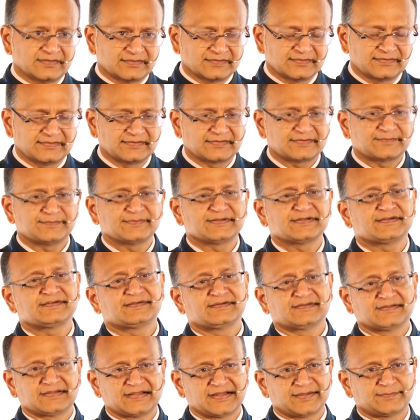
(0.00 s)
Let me
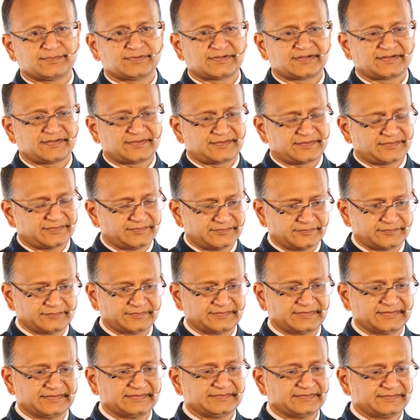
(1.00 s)
elaborate on
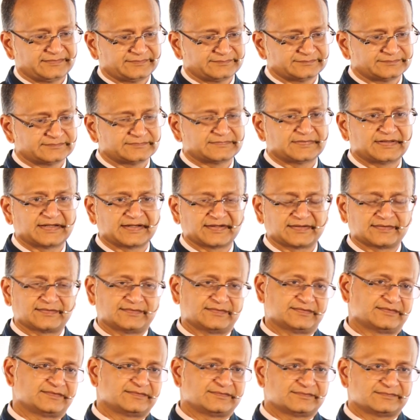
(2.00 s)
that.
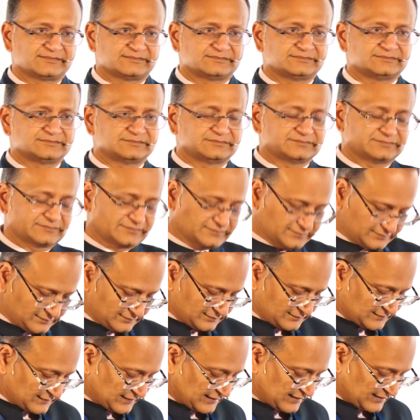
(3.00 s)

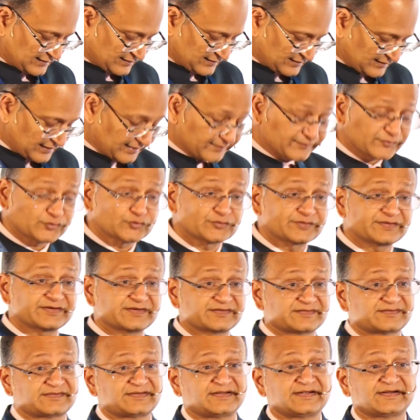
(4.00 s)
I'm using
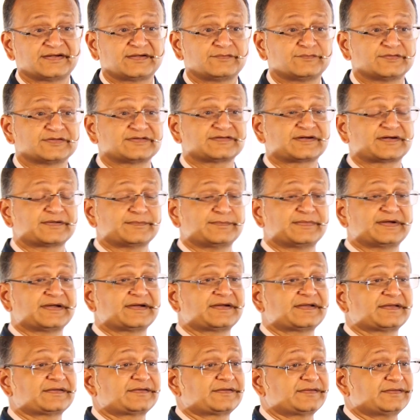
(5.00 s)
a slide which I had
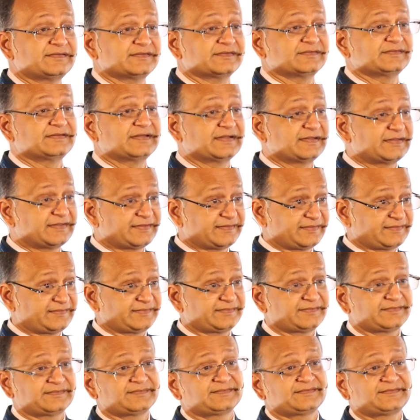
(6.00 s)
made at the
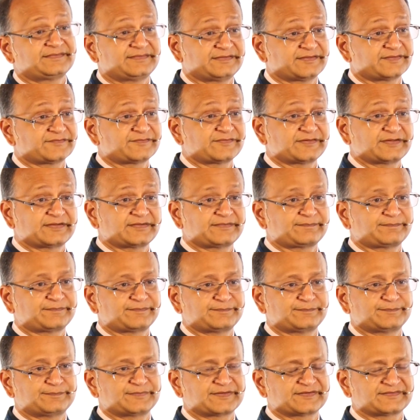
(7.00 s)
Delhi CFA
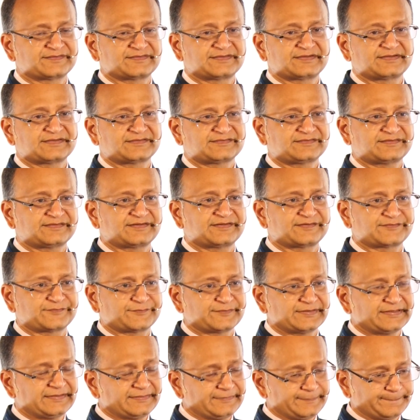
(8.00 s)
presentation as
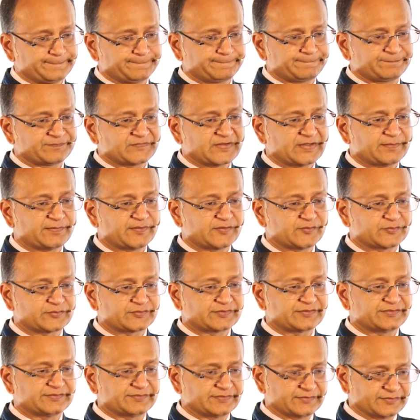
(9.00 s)
well
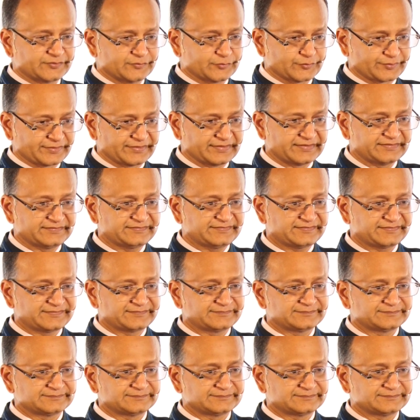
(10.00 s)
about gorillas.